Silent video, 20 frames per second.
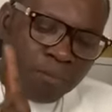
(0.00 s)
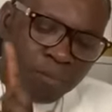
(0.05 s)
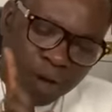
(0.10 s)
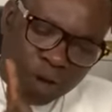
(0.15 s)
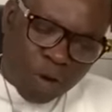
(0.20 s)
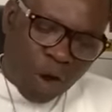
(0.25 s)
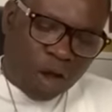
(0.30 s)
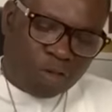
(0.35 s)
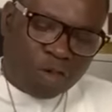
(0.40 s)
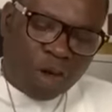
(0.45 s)

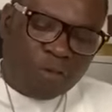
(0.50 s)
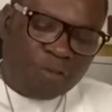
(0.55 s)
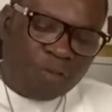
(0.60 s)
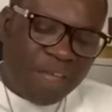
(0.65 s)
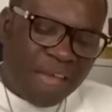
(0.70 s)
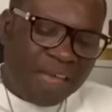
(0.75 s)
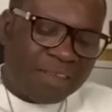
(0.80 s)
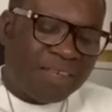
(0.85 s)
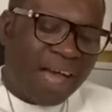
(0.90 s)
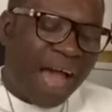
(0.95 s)
Because
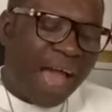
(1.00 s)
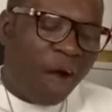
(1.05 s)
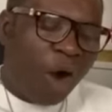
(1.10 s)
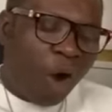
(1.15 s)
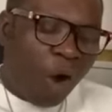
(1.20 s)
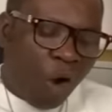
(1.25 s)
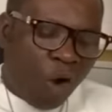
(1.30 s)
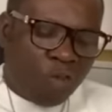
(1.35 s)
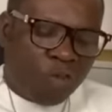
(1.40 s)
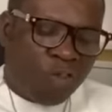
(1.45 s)
of this,
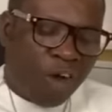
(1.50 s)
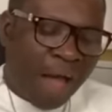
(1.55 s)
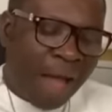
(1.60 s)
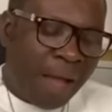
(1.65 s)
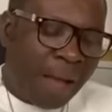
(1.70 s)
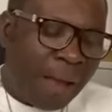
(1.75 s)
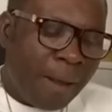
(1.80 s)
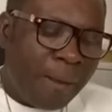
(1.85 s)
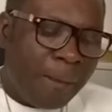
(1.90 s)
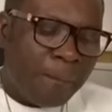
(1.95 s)
I
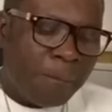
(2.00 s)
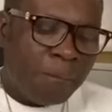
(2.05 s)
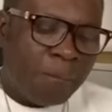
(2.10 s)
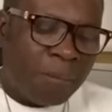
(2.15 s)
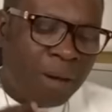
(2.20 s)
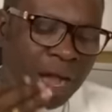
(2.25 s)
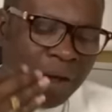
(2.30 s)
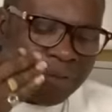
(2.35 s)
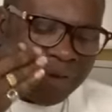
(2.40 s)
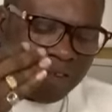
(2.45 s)
offer
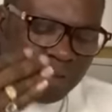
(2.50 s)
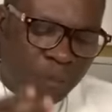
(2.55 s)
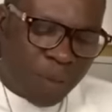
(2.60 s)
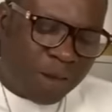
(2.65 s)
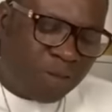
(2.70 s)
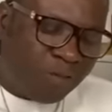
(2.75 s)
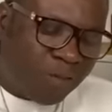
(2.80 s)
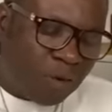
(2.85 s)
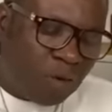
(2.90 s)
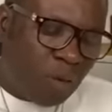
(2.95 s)
my
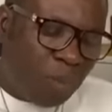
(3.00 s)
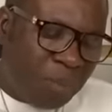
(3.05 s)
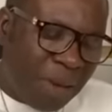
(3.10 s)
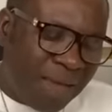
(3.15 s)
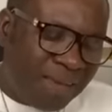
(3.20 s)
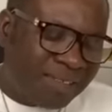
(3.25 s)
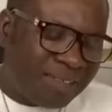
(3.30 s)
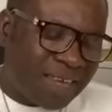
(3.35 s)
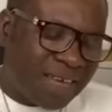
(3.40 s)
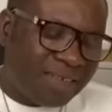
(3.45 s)
respectful
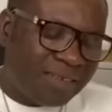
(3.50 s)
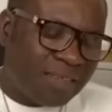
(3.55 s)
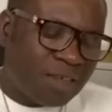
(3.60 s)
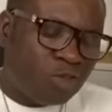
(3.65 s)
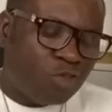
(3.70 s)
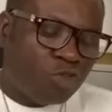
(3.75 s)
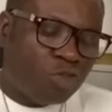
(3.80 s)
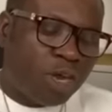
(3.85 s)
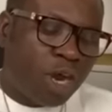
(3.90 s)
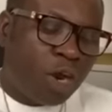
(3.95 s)

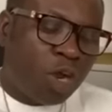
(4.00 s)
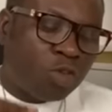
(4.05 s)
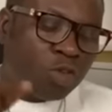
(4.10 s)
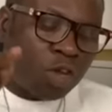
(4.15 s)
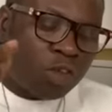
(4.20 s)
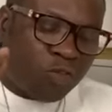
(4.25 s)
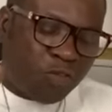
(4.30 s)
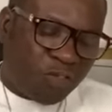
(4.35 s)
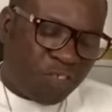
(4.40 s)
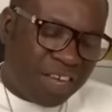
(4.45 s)
obeisances to the
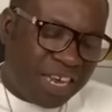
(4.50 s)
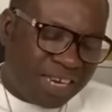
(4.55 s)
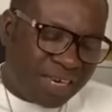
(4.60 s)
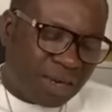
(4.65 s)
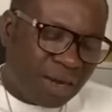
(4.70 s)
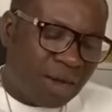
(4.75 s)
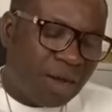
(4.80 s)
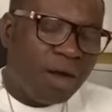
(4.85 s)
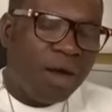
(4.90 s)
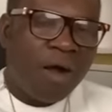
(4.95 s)
lotus
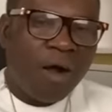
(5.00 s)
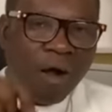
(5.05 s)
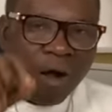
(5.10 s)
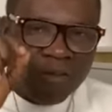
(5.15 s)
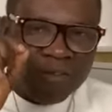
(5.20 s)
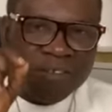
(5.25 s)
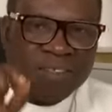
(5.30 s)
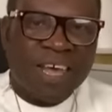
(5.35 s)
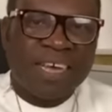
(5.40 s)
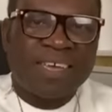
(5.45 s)
feet
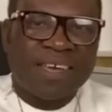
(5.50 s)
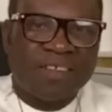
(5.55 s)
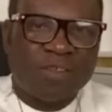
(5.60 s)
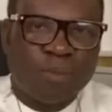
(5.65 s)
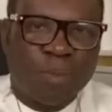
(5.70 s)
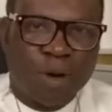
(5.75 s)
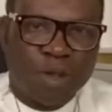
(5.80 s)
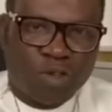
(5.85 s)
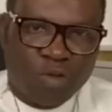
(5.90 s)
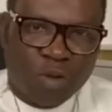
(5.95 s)
of such a
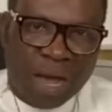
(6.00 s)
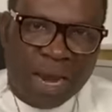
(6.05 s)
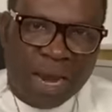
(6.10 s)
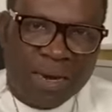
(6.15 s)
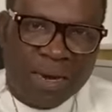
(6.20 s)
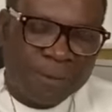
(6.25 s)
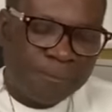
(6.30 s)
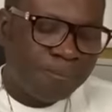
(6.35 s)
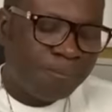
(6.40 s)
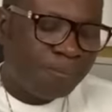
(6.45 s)

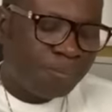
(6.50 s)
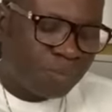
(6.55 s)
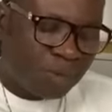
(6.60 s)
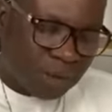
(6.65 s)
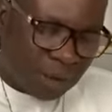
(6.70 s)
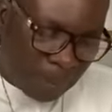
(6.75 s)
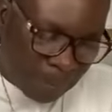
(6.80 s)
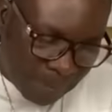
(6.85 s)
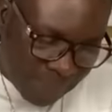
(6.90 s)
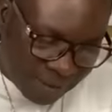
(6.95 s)
spiritual
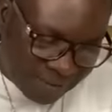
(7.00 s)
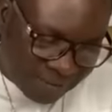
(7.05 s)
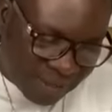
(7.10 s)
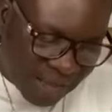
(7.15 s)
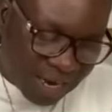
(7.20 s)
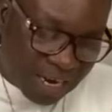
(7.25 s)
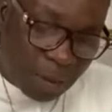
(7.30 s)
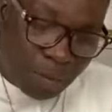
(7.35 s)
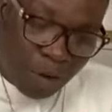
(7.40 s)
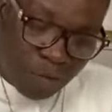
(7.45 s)

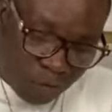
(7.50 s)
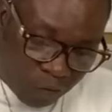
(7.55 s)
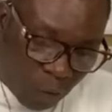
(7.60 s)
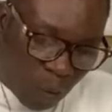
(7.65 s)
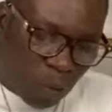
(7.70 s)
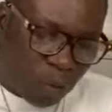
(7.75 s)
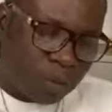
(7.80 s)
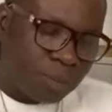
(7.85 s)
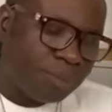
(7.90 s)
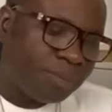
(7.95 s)
master. Number
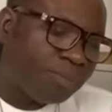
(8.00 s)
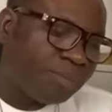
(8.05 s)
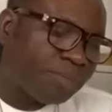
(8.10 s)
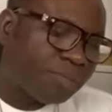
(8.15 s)
four,